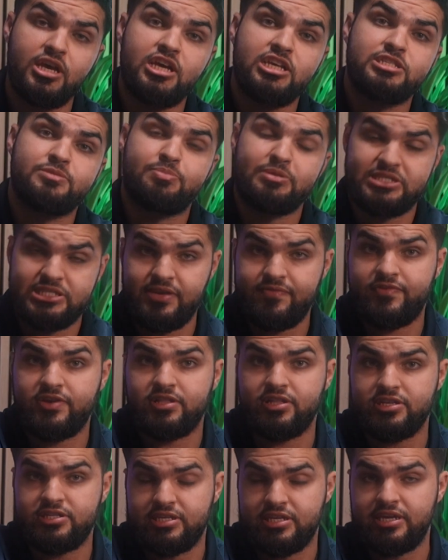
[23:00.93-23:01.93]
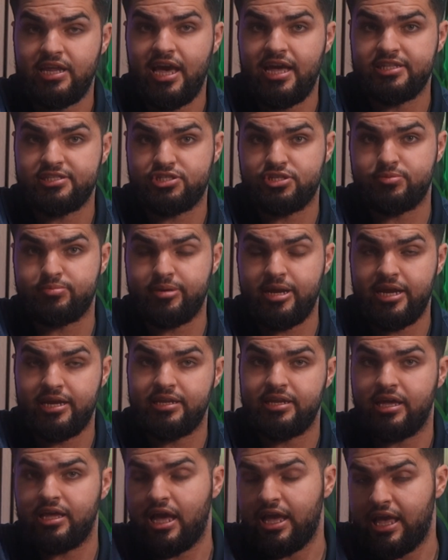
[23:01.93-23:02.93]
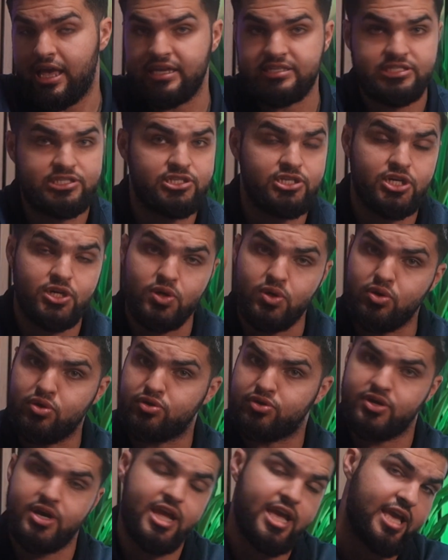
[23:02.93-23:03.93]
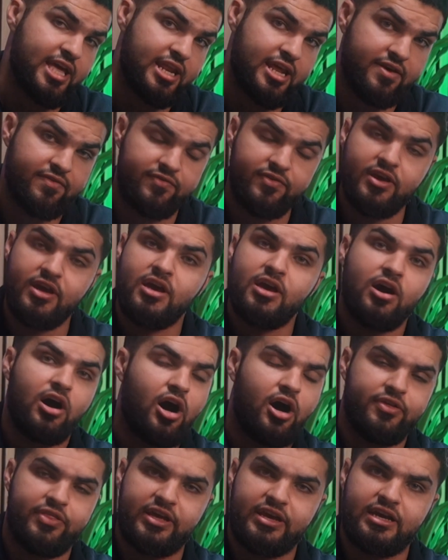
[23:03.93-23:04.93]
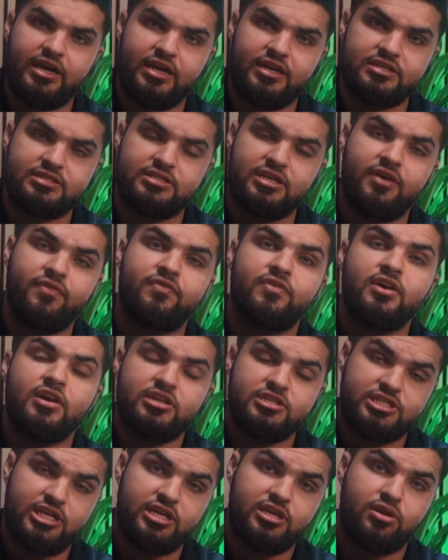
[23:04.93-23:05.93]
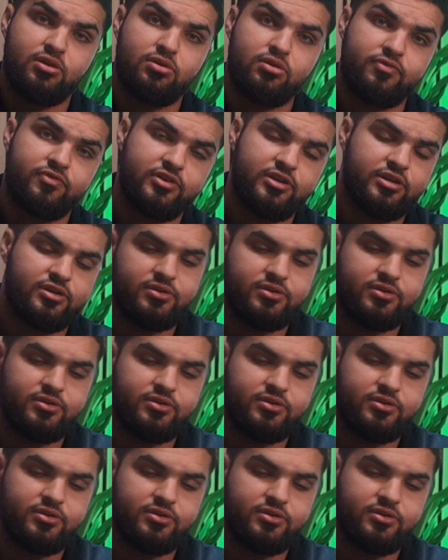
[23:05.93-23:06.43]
specifically to enhance your brand, SEO, creative, all that kind of stuff. Check it out over here.